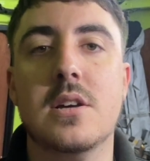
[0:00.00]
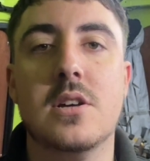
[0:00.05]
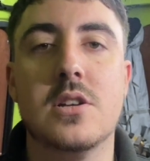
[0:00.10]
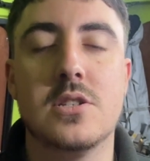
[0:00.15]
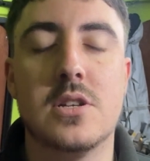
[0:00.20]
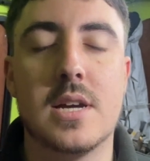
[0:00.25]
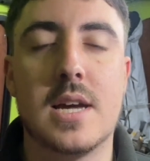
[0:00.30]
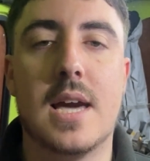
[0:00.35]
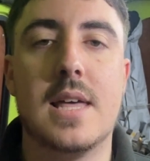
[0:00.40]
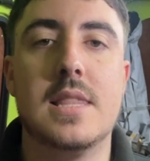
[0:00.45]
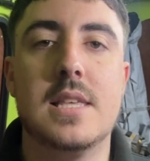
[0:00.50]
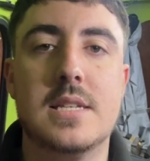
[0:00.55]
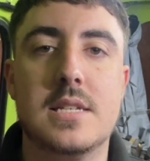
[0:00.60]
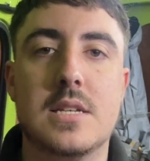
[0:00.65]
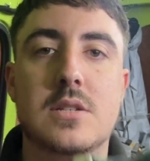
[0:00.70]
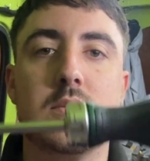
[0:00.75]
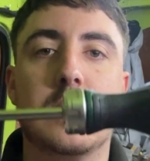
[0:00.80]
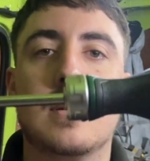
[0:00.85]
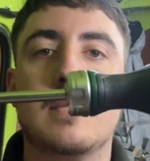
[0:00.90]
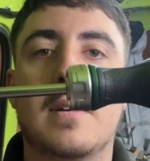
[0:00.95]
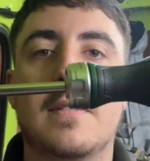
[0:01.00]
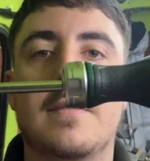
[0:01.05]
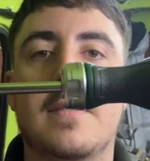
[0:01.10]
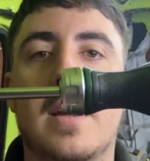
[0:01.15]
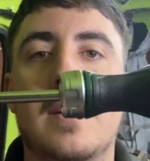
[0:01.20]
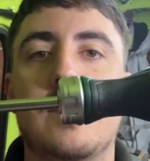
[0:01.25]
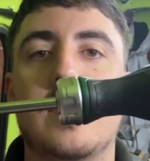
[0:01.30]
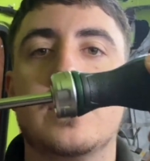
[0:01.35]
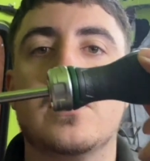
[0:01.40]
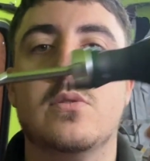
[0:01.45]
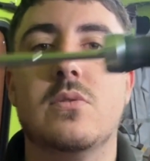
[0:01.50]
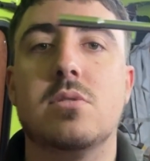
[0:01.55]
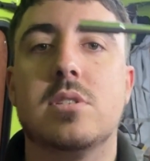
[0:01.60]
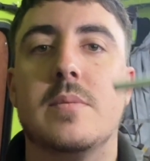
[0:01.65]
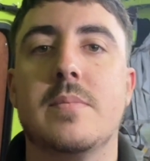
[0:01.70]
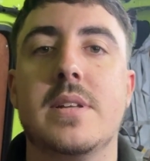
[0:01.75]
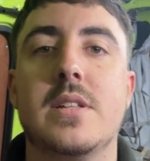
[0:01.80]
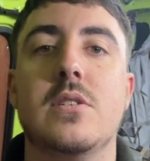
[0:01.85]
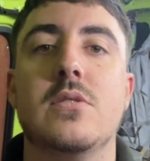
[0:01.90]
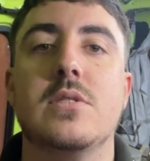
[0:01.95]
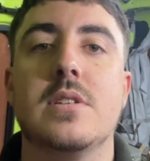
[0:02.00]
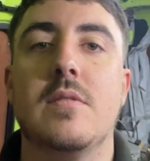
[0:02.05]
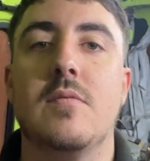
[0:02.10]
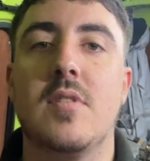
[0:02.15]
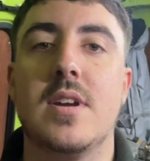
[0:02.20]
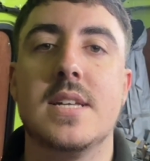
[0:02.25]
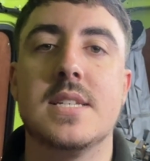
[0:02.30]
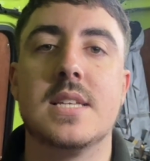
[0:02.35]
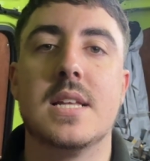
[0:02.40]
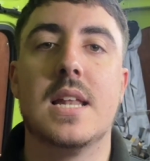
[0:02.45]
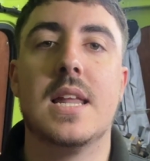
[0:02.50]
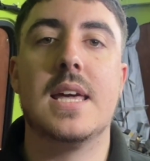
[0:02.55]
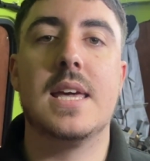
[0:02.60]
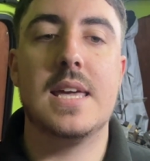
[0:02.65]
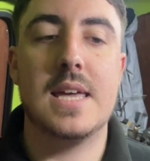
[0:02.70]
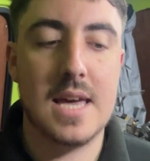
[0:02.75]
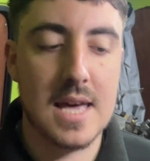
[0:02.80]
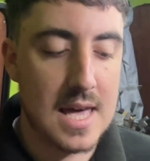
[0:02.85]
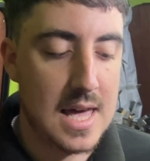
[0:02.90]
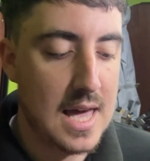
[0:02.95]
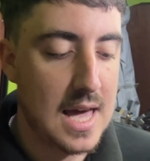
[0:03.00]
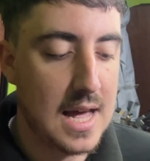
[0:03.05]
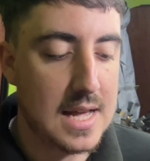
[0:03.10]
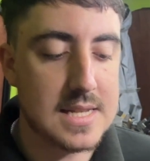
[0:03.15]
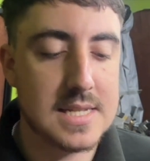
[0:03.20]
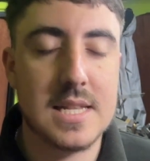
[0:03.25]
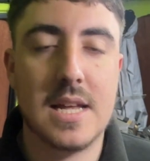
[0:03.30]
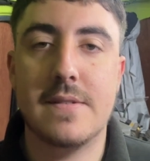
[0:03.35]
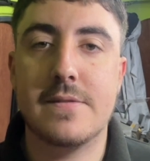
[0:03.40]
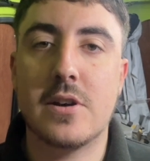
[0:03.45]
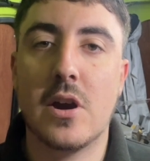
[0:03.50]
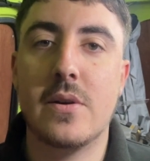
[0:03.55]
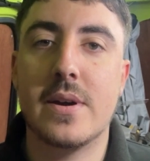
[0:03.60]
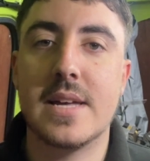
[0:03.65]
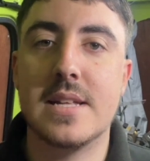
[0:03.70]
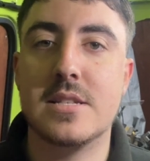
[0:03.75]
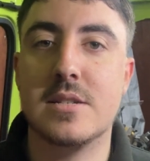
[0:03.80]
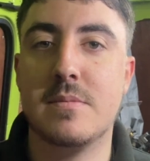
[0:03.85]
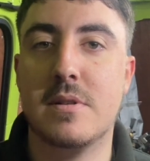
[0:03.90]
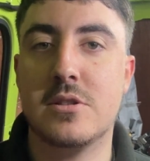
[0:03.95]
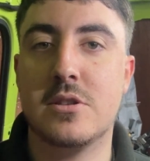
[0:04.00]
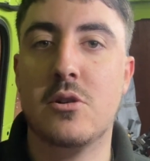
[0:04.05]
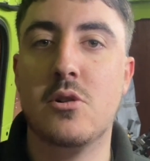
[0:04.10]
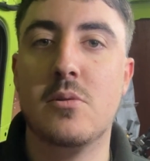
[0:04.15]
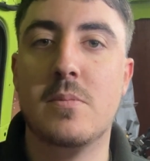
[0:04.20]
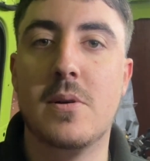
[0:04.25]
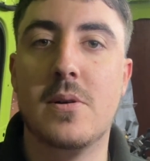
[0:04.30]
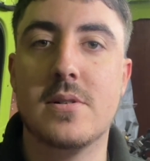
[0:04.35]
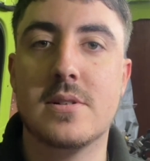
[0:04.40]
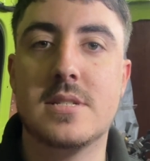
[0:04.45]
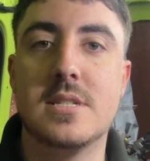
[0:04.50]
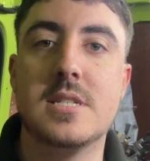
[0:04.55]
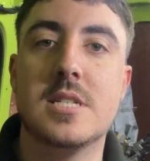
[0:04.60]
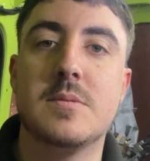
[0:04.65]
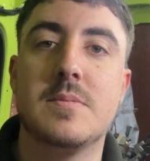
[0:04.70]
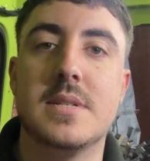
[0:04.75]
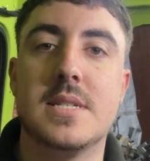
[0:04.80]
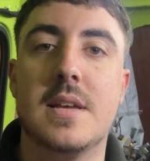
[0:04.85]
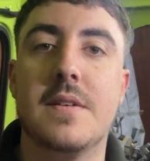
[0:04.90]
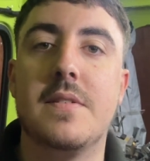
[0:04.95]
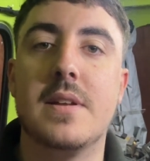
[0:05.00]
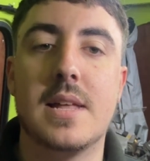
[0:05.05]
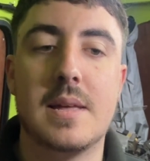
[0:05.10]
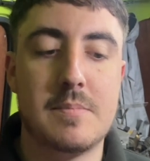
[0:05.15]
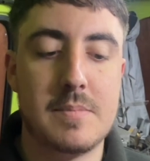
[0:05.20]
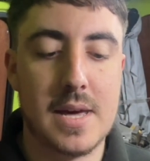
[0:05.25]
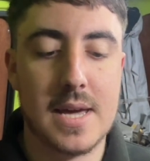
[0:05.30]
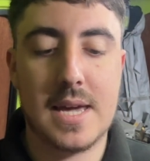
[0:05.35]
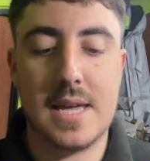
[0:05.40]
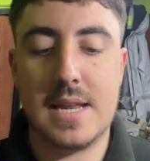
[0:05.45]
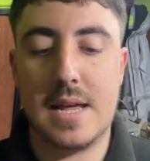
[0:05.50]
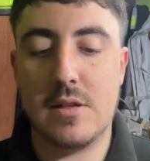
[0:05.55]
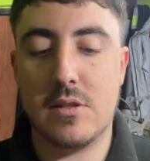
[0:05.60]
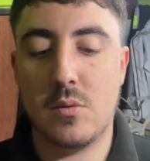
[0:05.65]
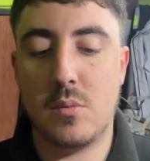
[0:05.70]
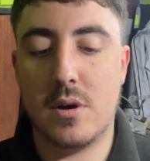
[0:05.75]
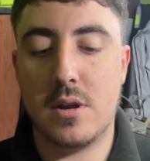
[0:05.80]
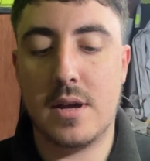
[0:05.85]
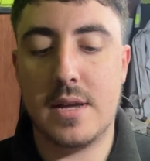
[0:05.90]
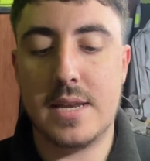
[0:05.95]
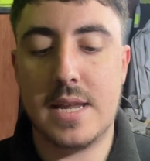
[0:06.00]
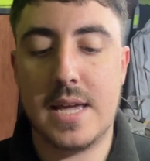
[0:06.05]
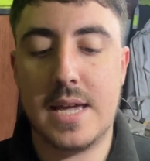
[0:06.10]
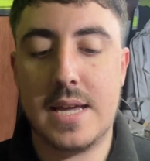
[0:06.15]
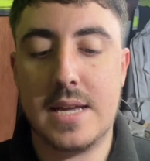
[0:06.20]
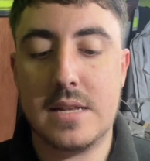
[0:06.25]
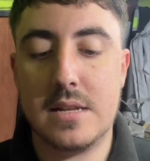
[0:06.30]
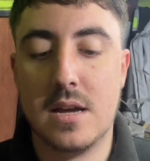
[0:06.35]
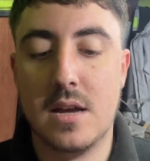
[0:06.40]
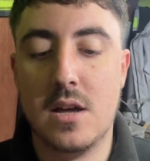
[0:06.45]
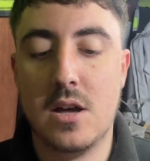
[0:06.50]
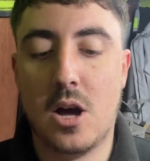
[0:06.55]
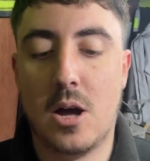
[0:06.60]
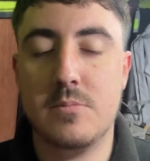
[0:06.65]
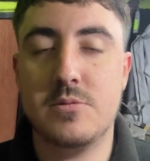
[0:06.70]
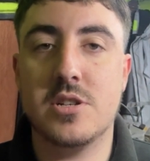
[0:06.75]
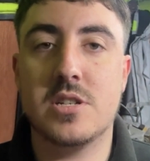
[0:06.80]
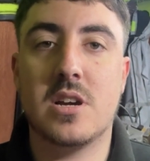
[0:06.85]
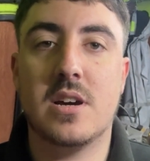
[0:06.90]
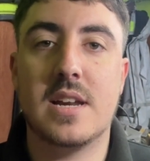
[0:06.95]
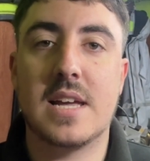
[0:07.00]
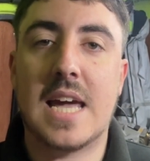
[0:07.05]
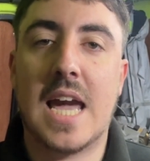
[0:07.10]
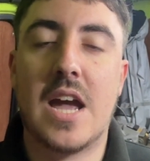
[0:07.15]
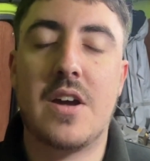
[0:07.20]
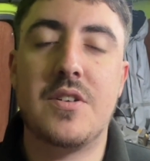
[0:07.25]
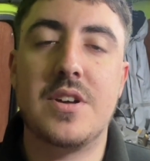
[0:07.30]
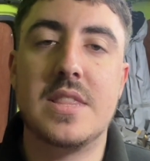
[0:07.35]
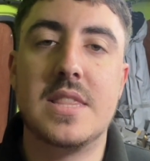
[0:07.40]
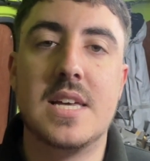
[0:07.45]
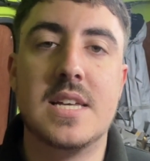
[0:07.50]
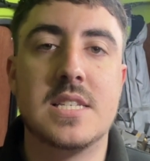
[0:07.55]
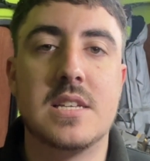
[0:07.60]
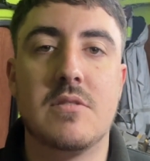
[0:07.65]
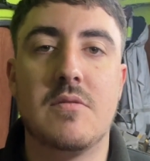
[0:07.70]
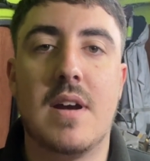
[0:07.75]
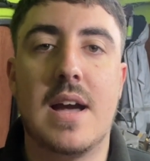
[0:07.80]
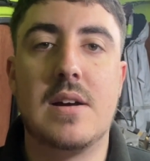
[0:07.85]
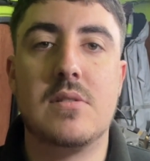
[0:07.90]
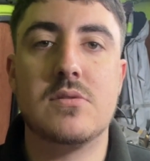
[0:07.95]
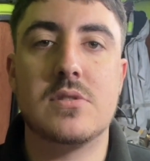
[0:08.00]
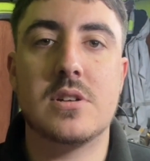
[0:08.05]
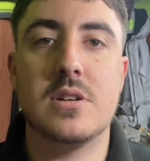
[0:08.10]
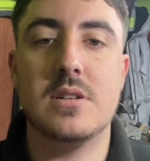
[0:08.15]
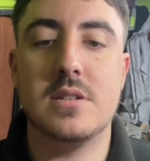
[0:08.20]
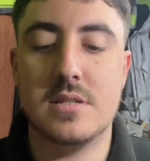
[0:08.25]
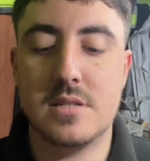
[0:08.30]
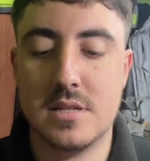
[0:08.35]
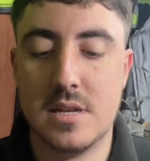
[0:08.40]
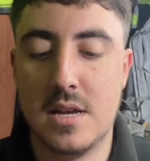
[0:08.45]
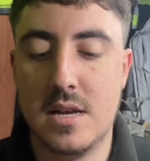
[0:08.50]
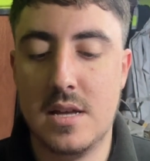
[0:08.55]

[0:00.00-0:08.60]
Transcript: So again, this is one of my favourite tools I've been using recently, and instead of going into my toolbox and specifically picking out the one I need, I'm just kind of carrying this around because